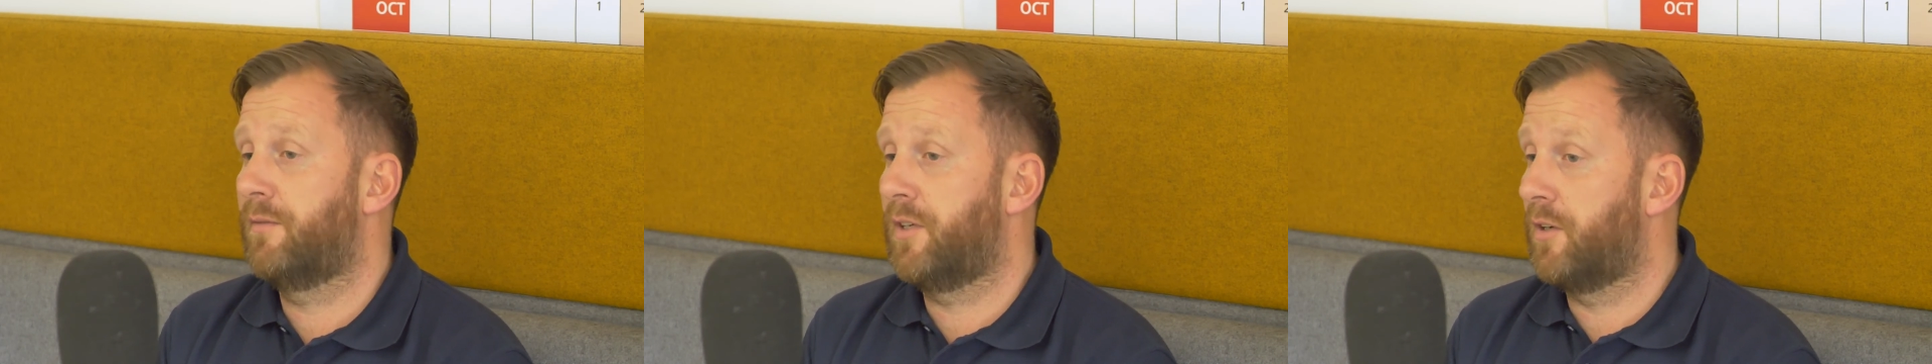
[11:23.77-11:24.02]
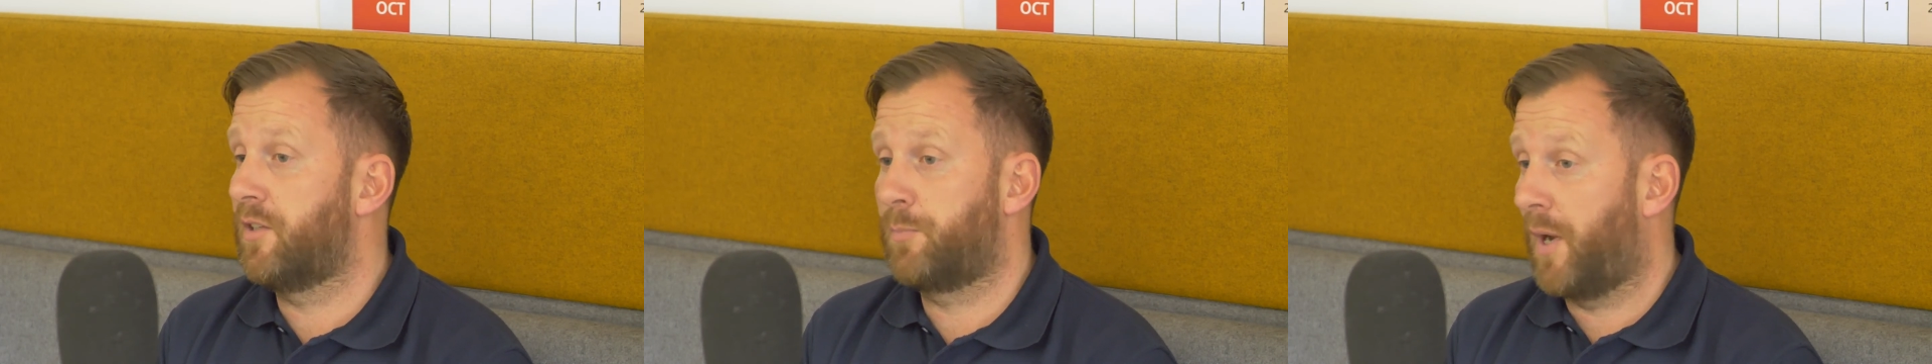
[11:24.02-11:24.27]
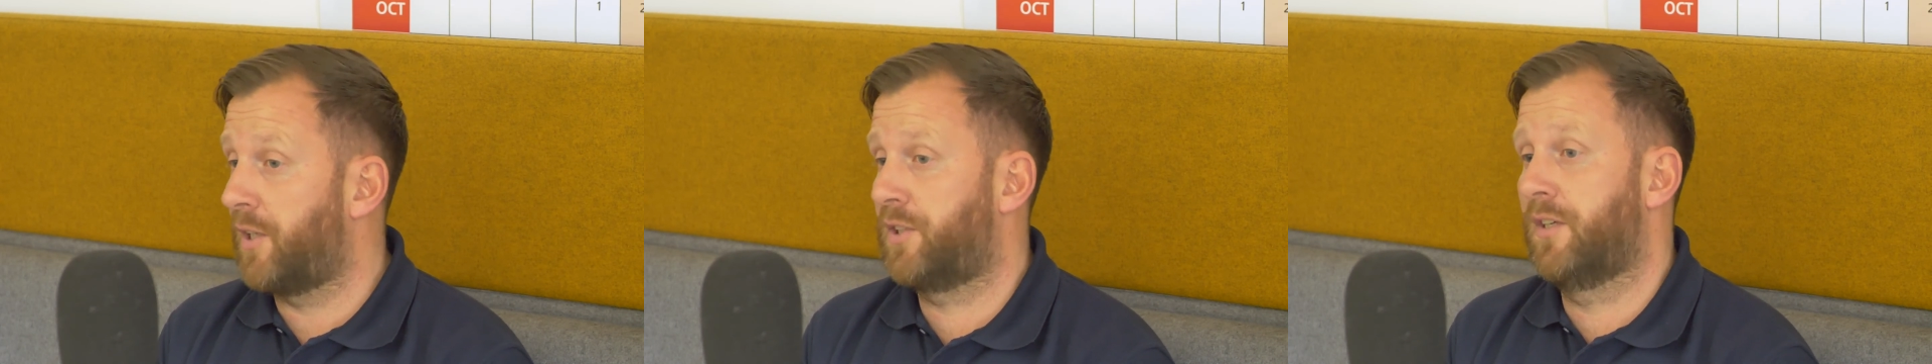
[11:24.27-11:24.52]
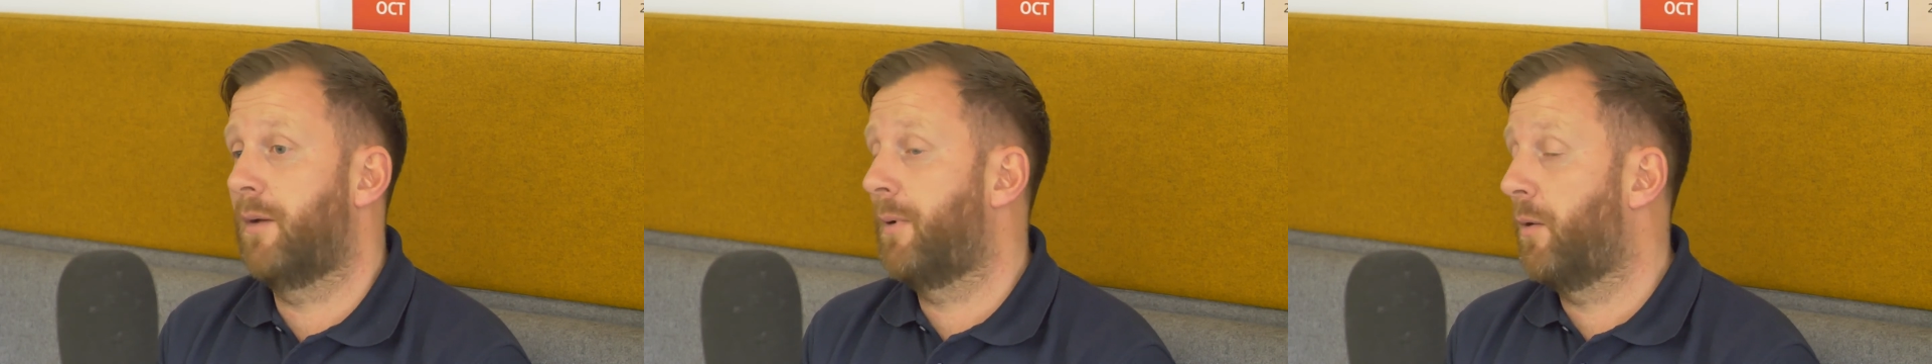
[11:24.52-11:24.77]
He's
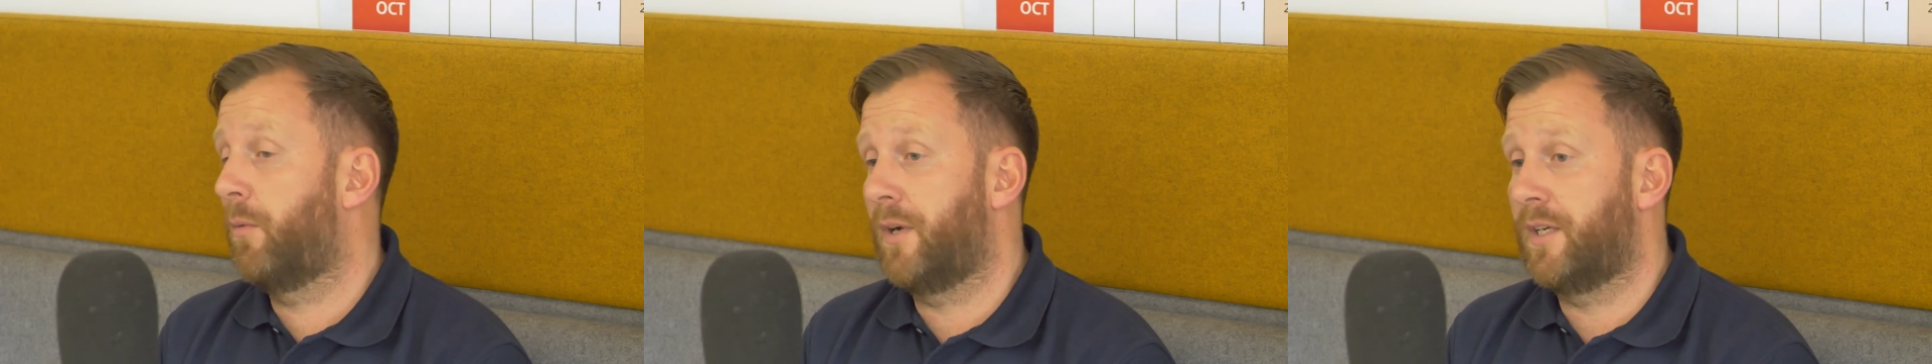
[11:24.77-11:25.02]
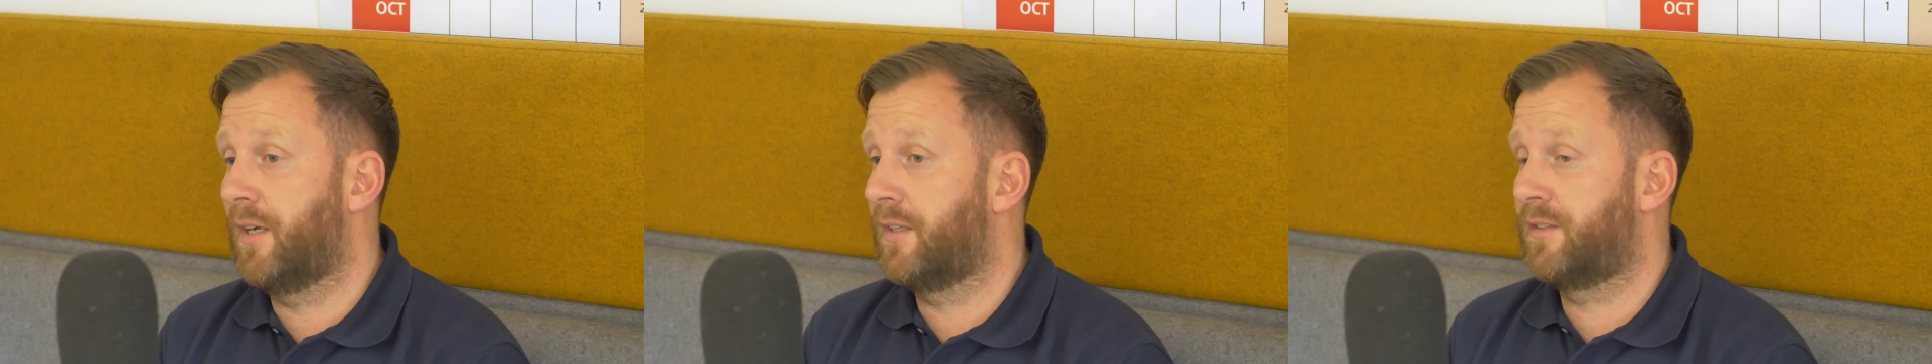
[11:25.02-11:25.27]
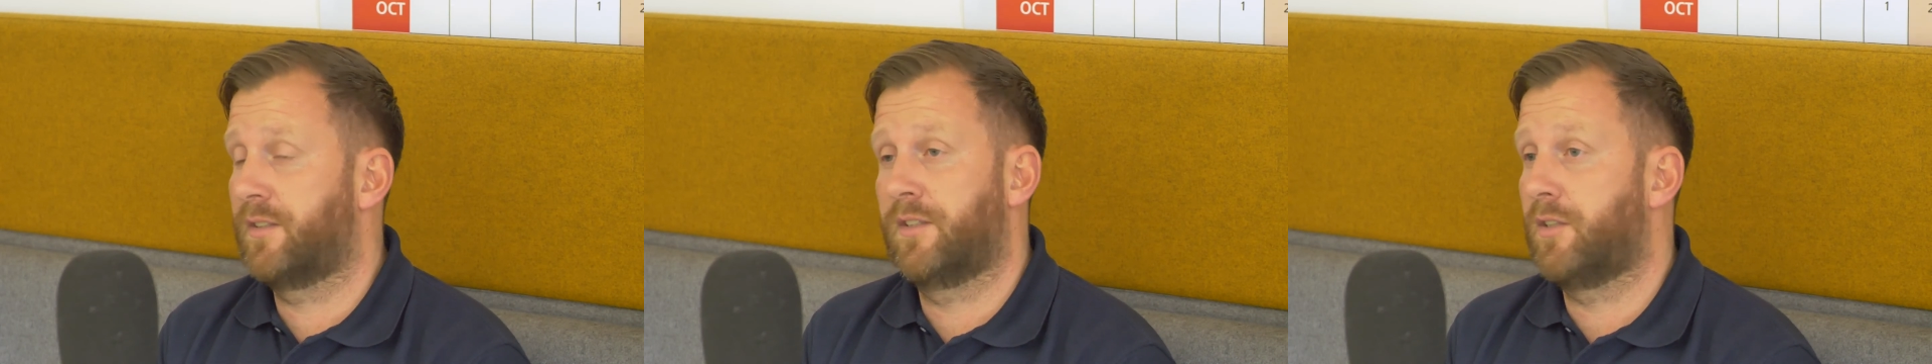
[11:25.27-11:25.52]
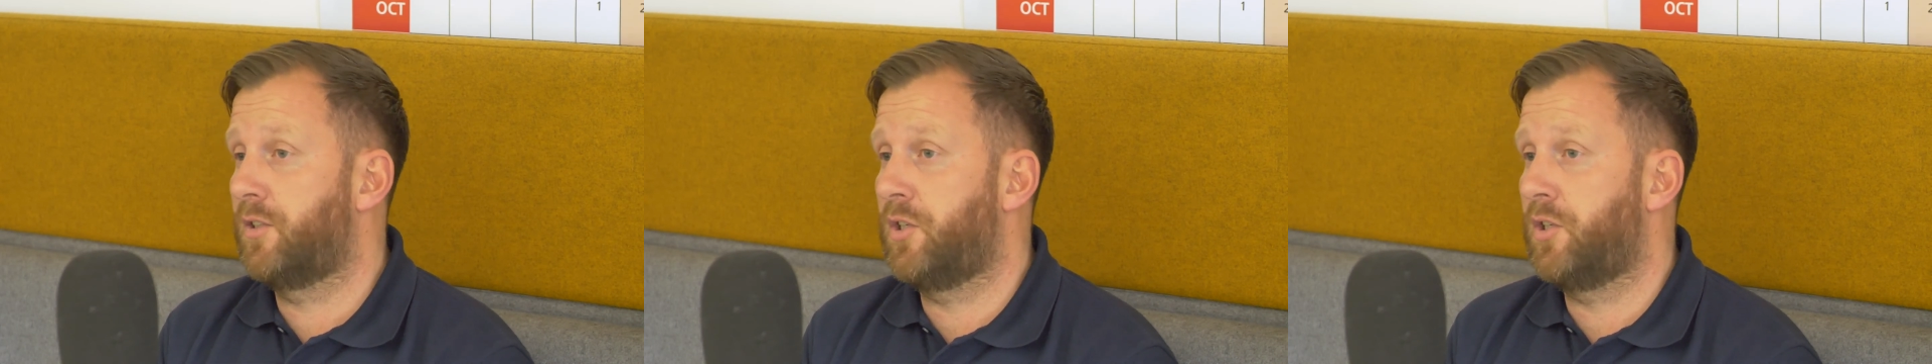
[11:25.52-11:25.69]
passionate about what he does, and